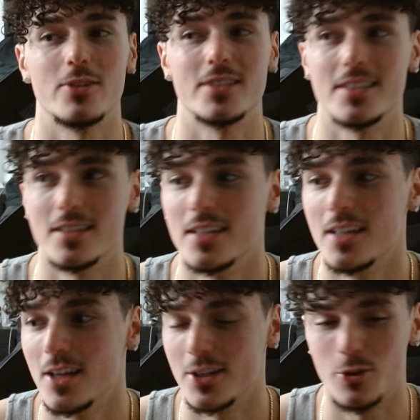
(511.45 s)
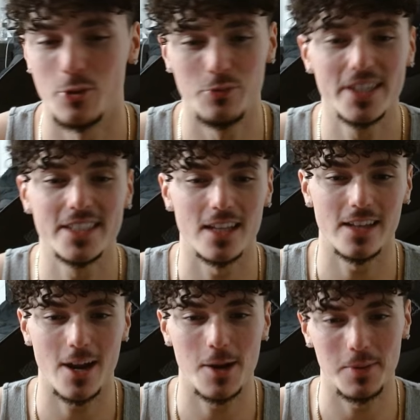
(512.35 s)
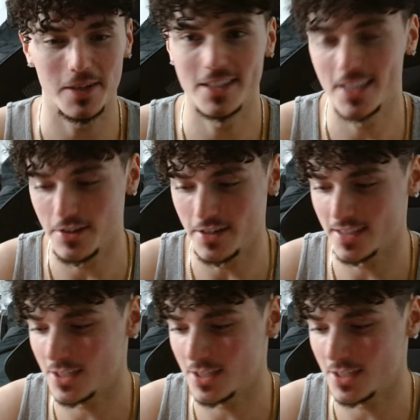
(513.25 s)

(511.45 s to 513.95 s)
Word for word: Was the you know the reselling AirPod series.